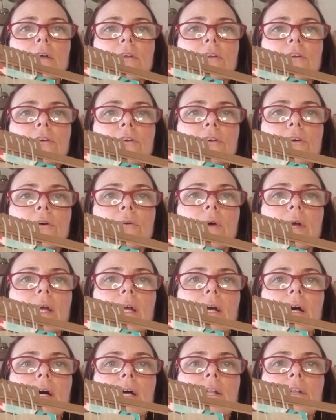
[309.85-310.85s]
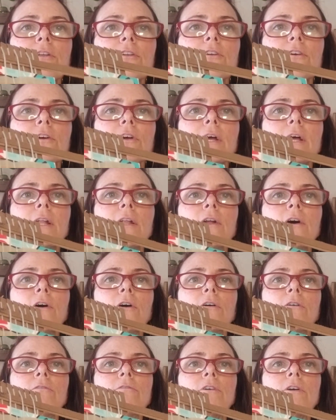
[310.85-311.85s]
you're going under and
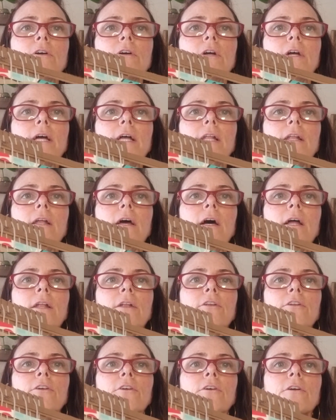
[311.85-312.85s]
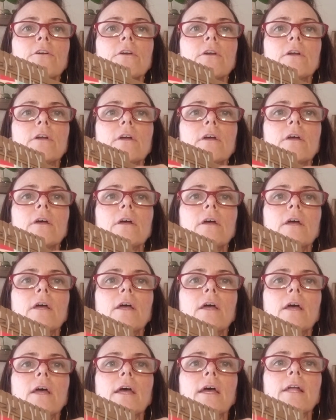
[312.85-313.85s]
over and under
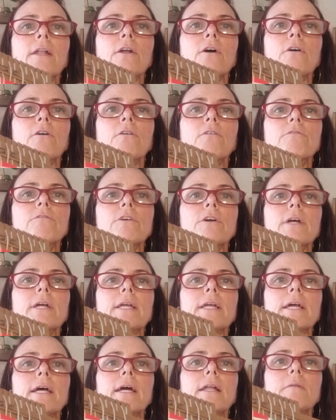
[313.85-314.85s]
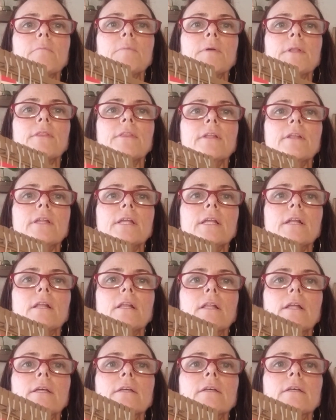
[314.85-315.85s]
and over again, but the
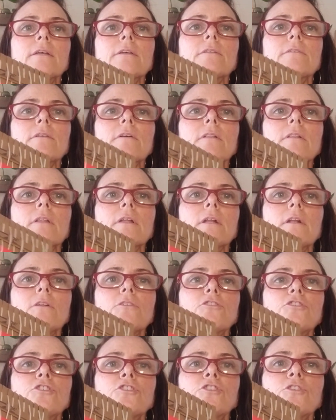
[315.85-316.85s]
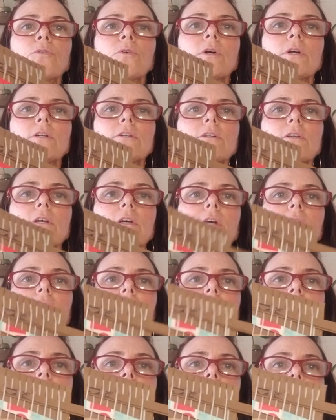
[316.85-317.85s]
needle is a little short,
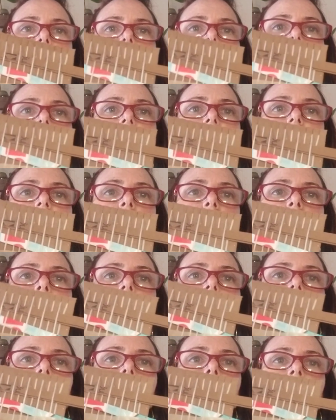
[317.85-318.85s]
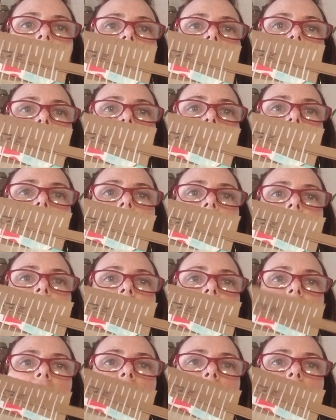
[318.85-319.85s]
so we have to bring it part way and
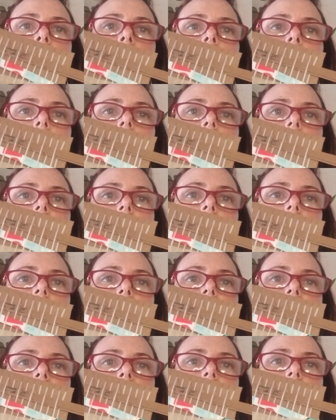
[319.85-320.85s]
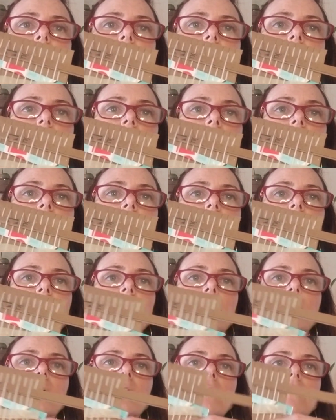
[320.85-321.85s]
then go back and get the rest.
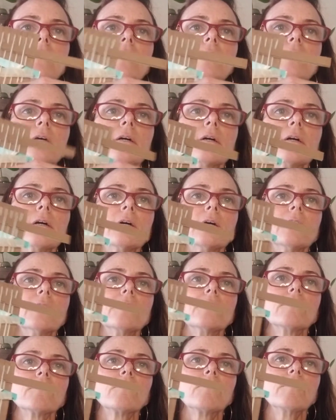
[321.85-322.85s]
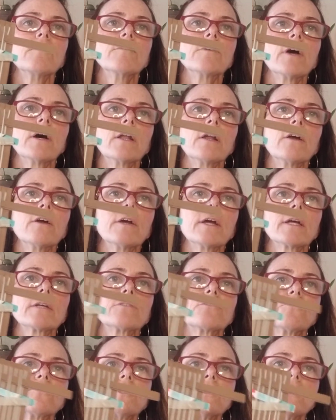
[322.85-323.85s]
So we've got our extra